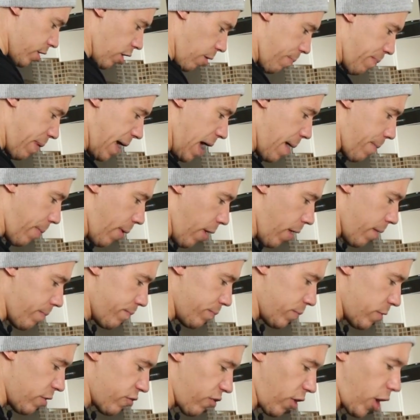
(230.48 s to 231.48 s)
your pepper,
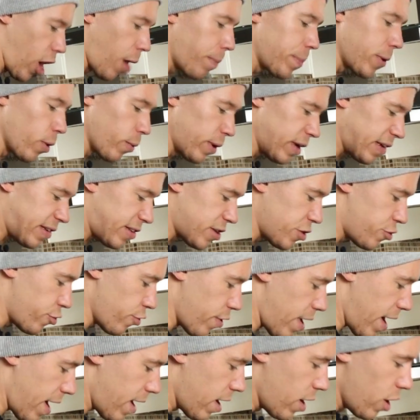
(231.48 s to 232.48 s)
there's a couple of ways to
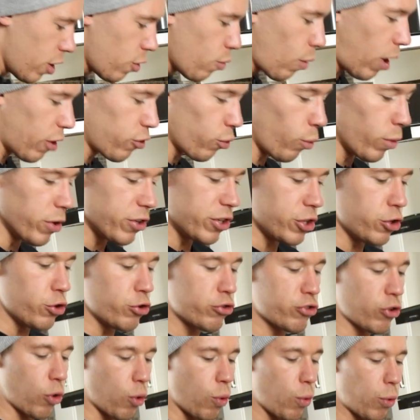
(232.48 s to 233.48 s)
do it. I don't want to
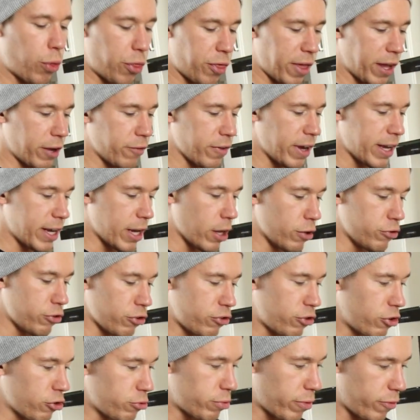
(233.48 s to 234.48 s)
use the whole thing right now
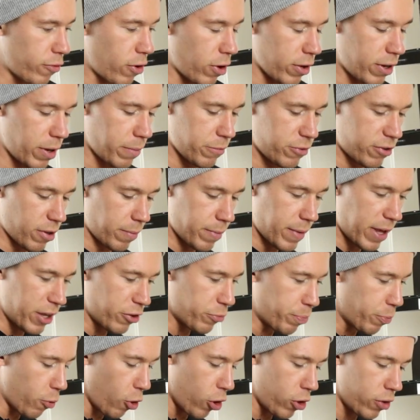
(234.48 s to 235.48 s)
just because we've got some
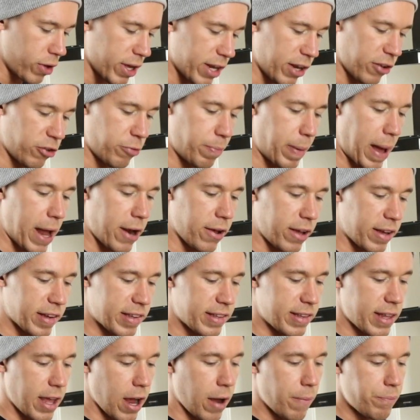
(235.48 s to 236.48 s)
nice broccoli and
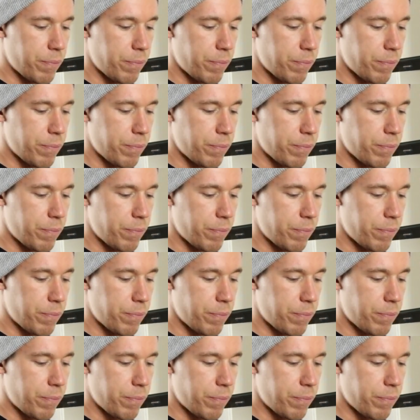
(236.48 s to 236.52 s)
asparagus there.